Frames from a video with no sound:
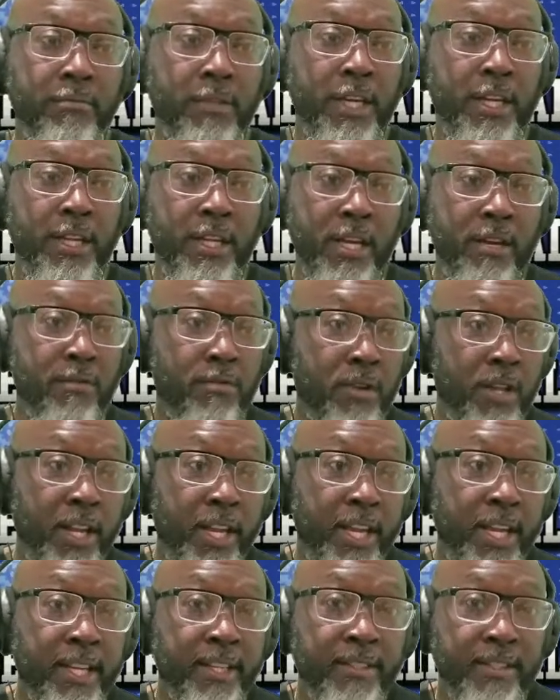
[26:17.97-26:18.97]
It, it
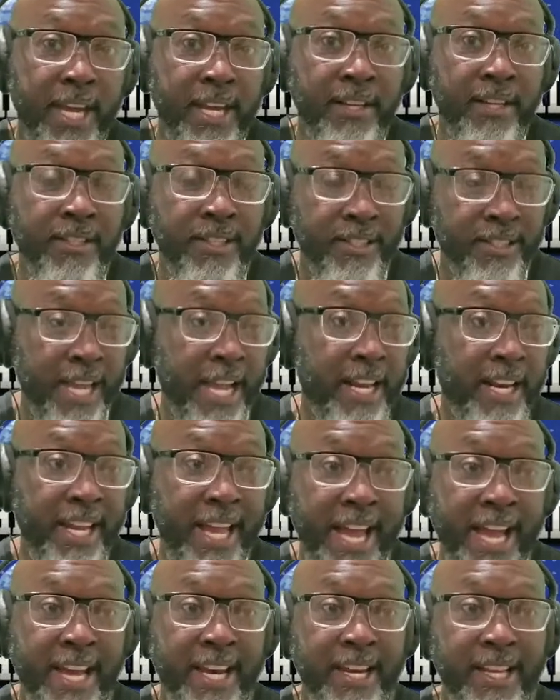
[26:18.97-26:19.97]
really is. That is exactly
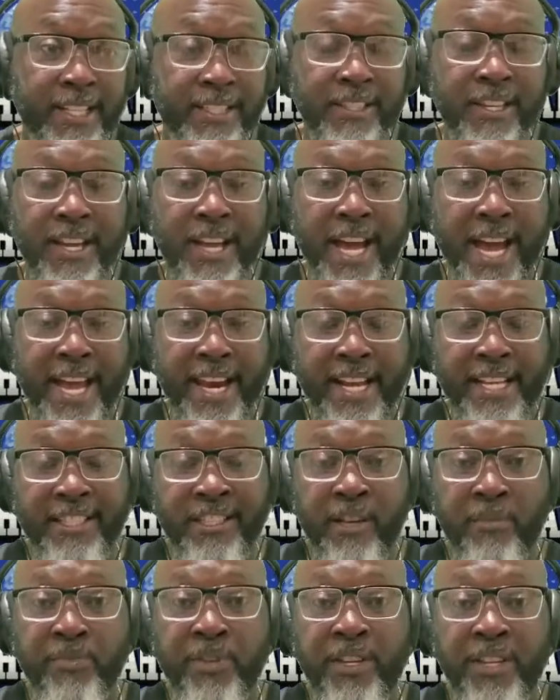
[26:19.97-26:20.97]
how it is, and that's
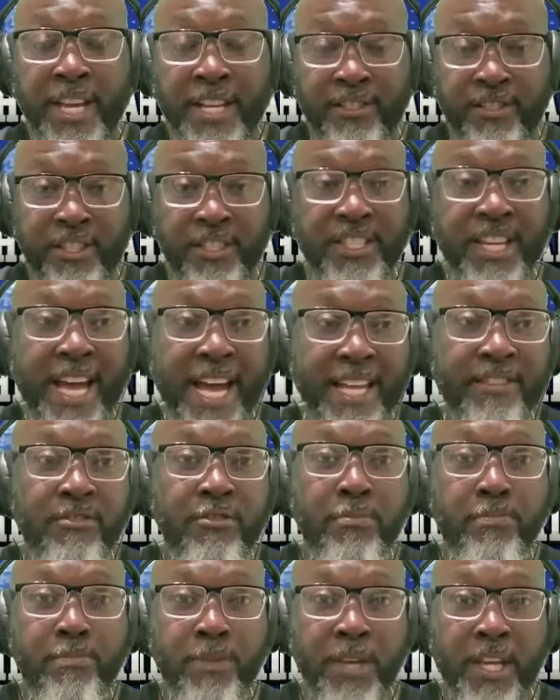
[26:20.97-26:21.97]
something that just has
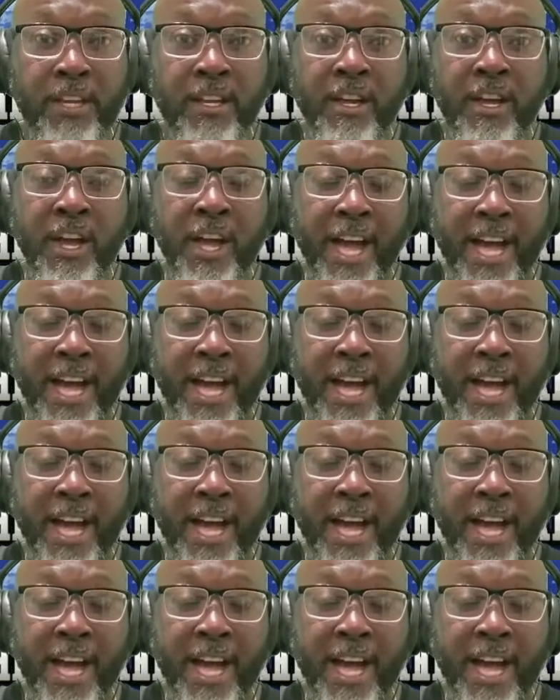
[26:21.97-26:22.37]
to be.